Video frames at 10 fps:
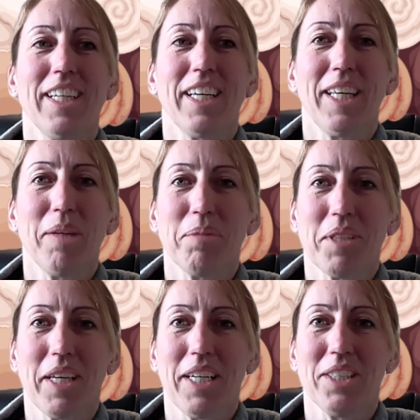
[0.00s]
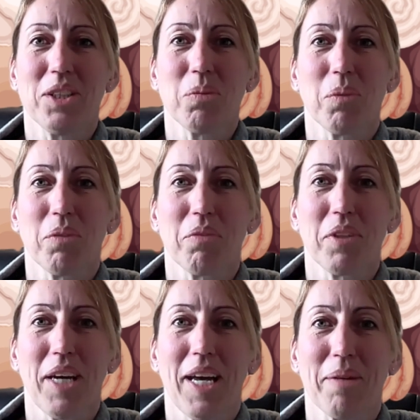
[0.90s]
It keeps the cages warm for
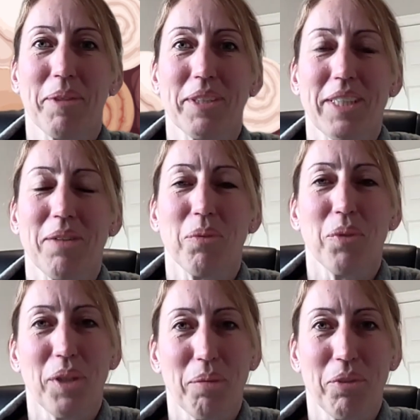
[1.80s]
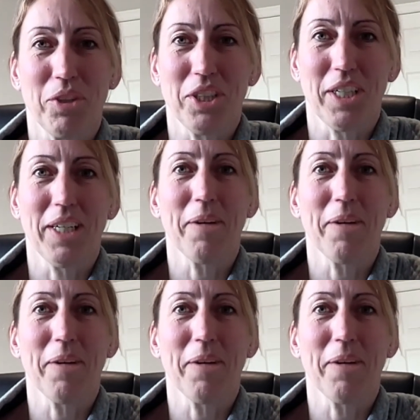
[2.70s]
the animals and they really appreciate